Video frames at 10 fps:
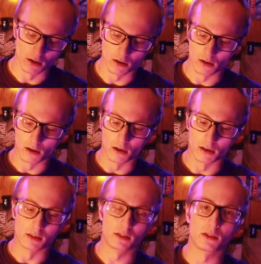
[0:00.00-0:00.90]

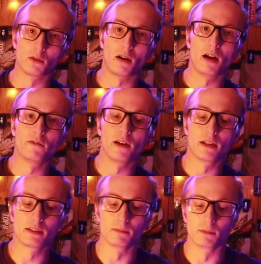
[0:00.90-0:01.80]
So I've
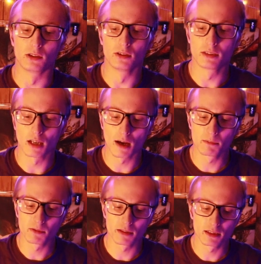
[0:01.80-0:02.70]
had some good
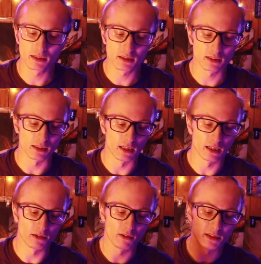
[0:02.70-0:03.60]
times with this
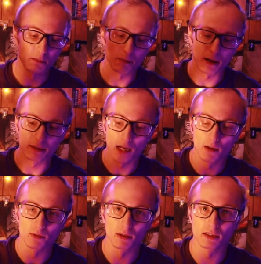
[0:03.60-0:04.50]
and I've had some bad
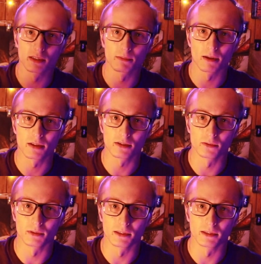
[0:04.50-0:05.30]
times with this in the past 2